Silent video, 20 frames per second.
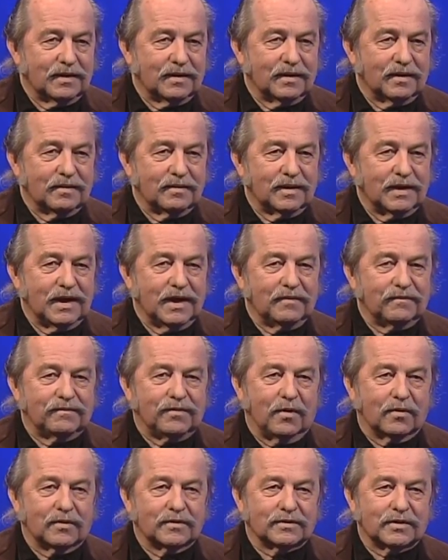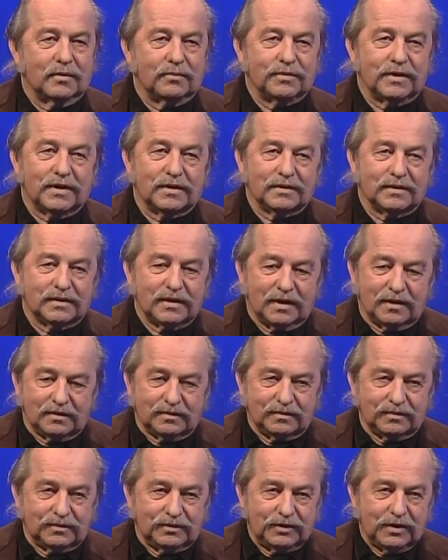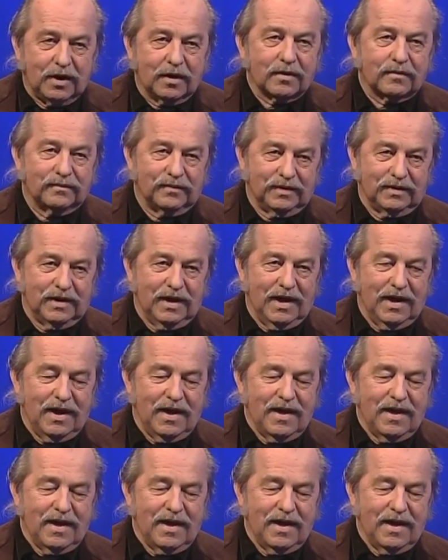uh, and focus on their, their geography.